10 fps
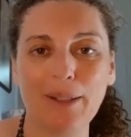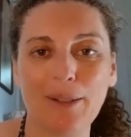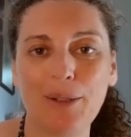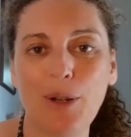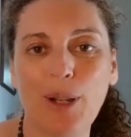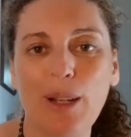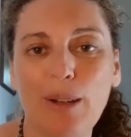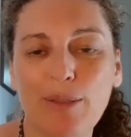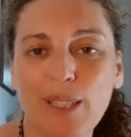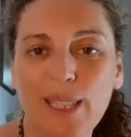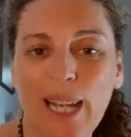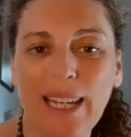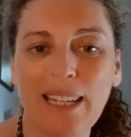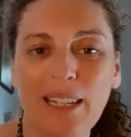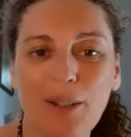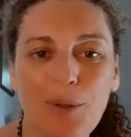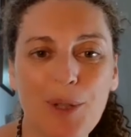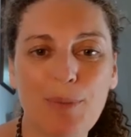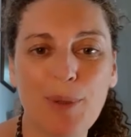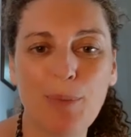on knocking off and taking a
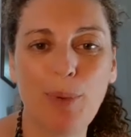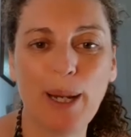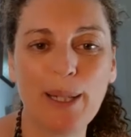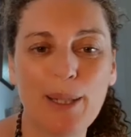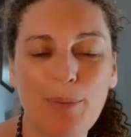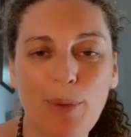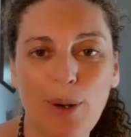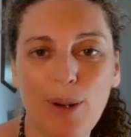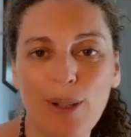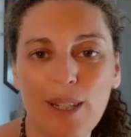Christmas break tomorrow.